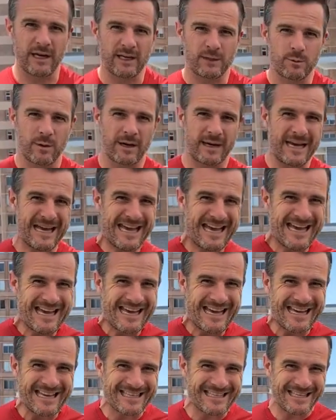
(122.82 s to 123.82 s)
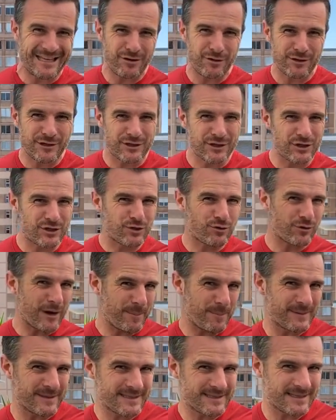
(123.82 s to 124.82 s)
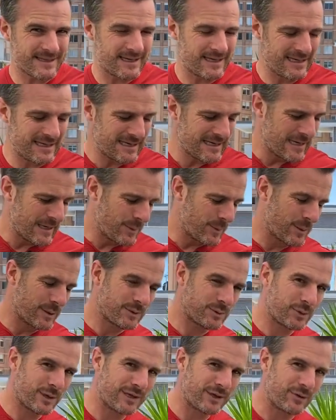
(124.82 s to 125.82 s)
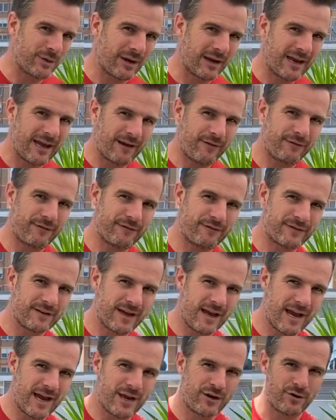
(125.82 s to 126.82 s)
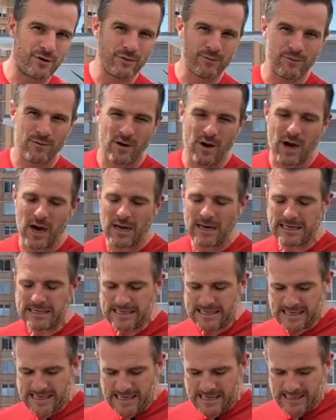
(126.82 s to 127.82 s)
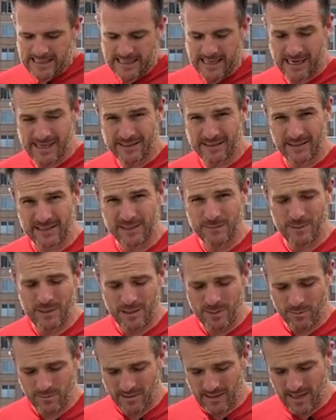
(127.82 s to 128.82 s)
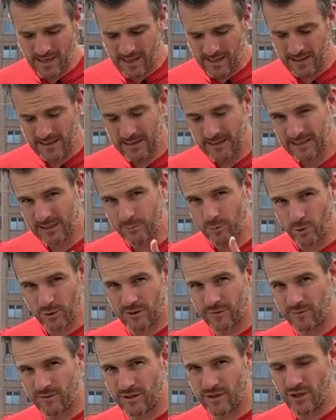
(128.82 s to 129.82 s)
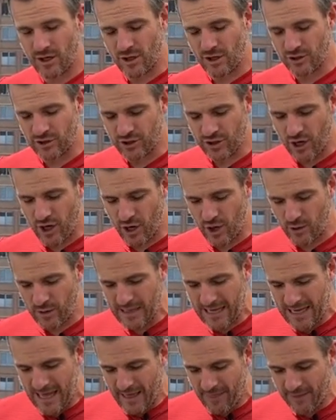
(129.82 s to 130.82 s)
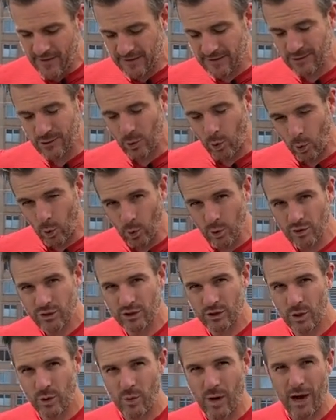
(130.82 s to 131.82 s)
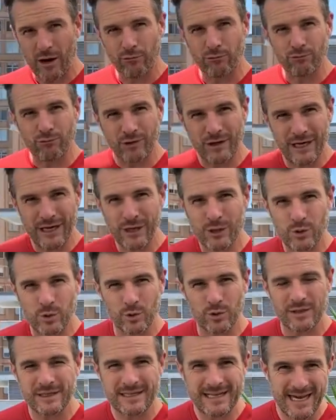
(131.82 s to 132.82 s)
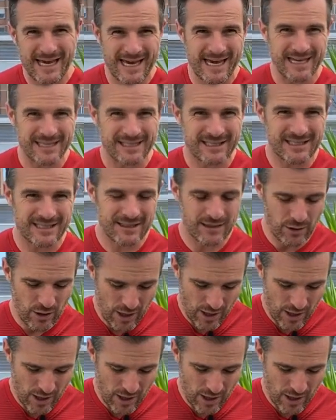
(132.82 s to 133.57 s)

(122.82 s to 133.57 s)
each one. Is there a discrepancy between your left and your right? Now, as I was speaking with our sports physio, Joe, this is also a really good test,